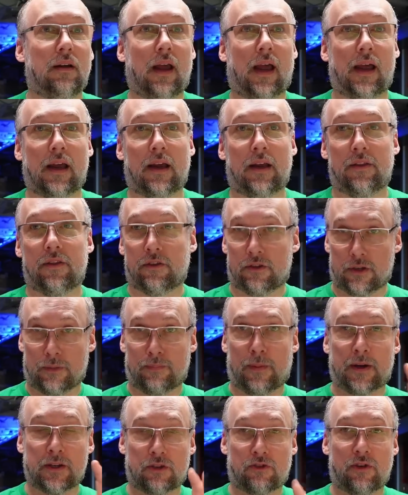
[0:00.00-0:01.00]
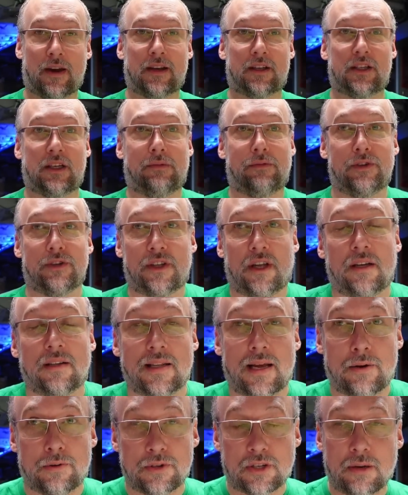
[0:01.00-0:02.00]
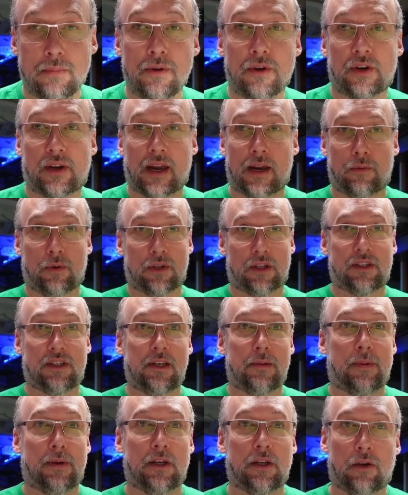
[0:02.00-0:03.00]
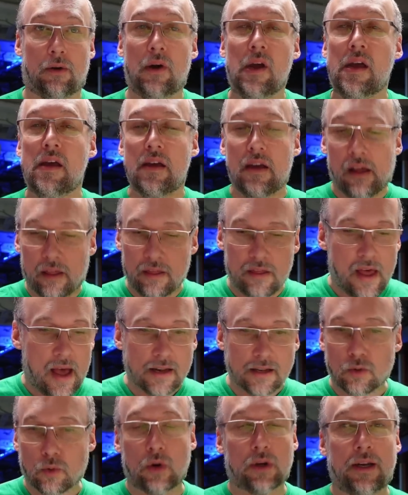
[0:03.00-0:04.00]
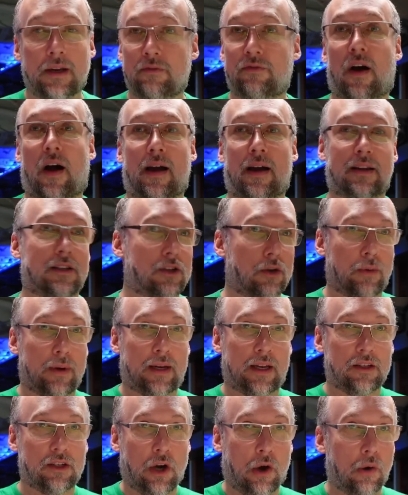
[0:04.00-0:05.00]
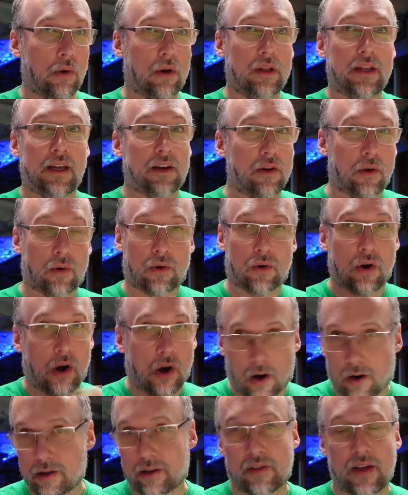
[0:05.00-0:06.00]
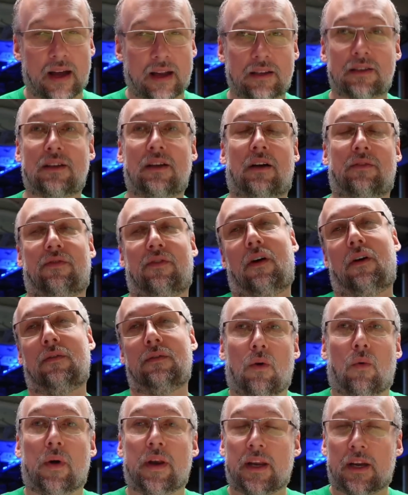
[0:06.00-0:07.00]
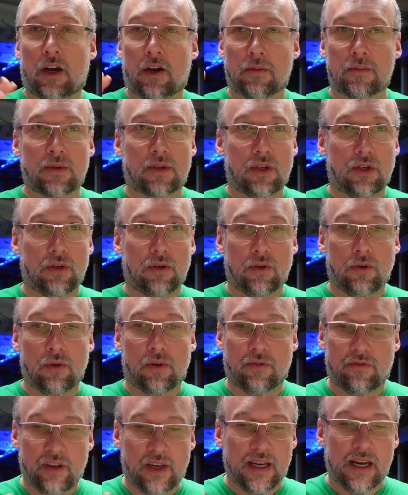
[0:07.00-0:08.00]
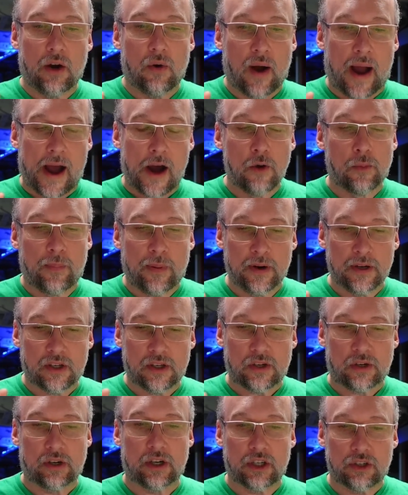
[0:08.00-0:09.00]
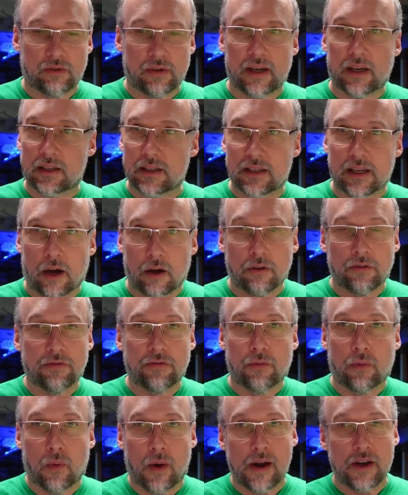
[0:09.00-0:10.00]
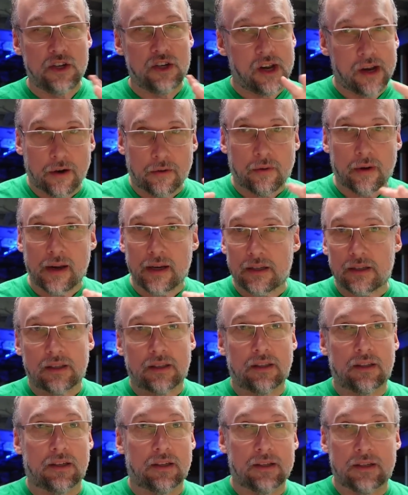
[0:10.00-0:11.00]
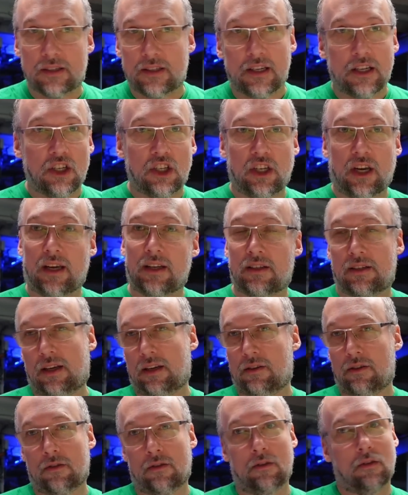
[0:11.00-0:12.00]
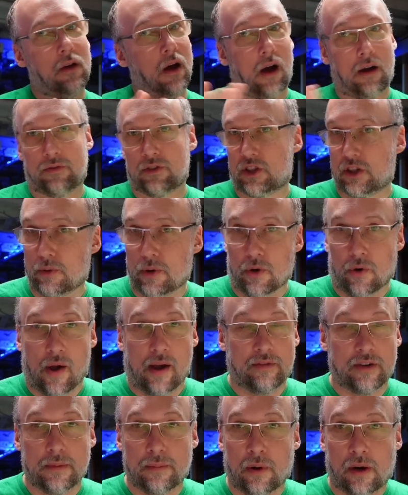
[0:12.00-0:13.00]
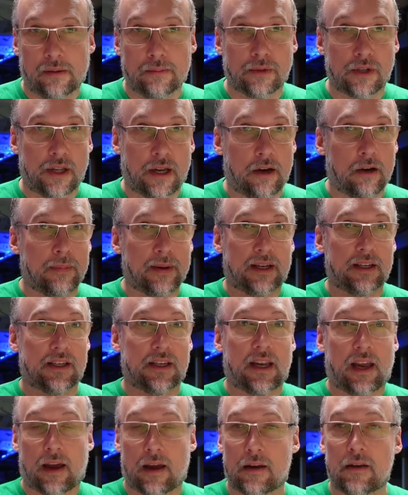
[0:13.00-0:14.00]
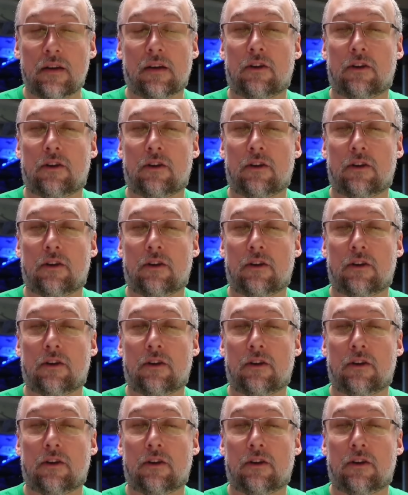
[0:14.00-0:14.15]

and there are bus transceivers that allow it to communicate with the CPU. That's working fine, so we can totally ignore all of that stuff. When it comes to the video output circuitry itself, what generates the CGA signal, obviously we don't have any problems there because again,